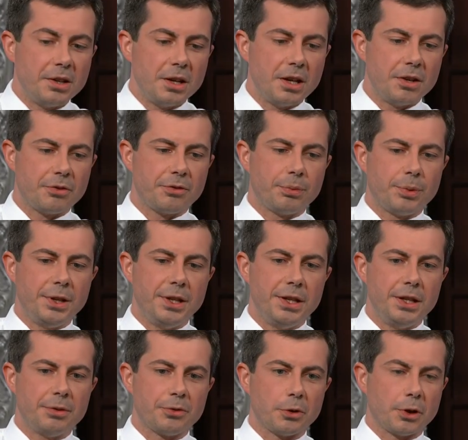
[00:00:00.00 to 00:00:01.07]
uh, if
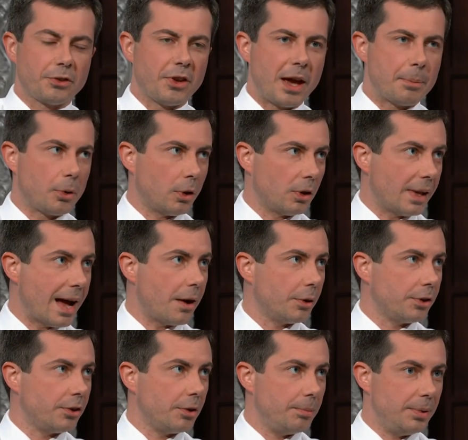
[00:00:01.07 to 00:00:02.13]
we, for example, allow
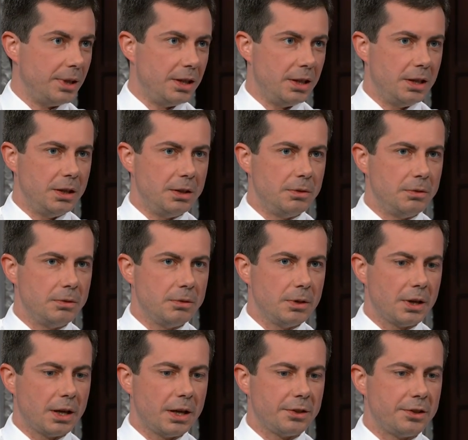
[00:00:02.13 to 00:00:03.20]
it to be
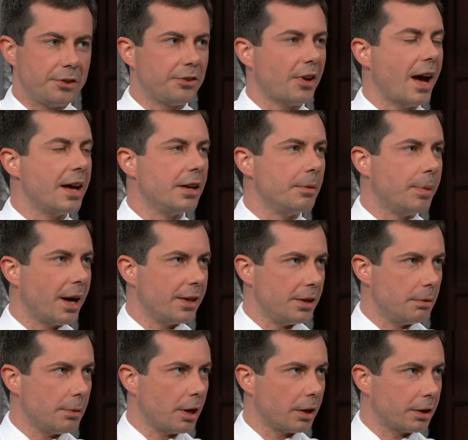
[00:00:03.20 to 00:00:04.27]
uh, decided by the
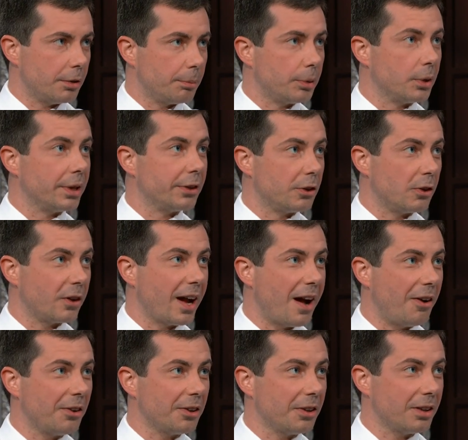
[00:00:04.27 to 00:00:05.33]
American political
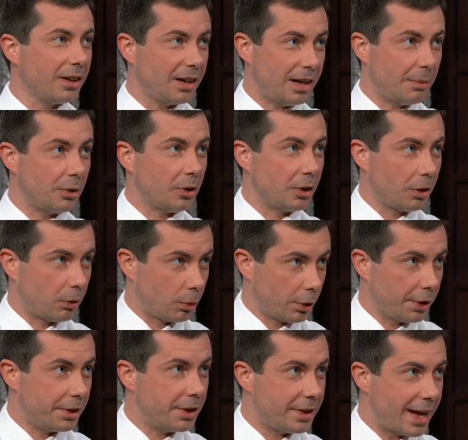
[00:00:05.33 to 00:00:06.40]
calendar. And I'm a little
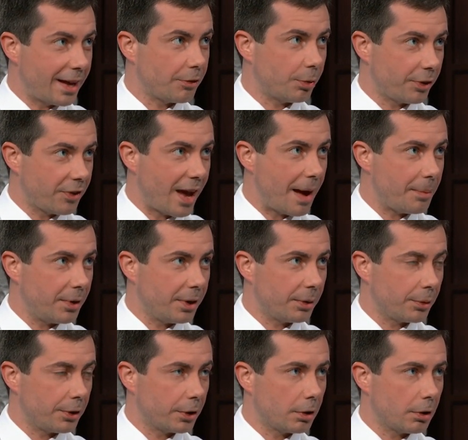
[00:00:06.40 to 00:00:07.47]
worried that that's what's happening
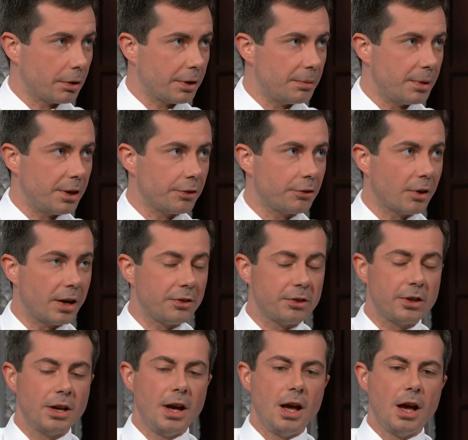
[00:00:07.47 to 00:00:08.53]
with the current
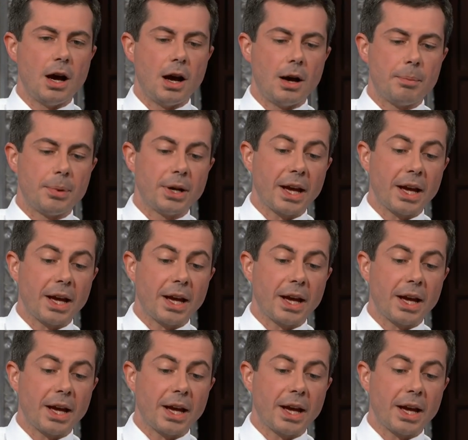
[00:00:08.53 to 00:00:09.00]
administration. Uh, but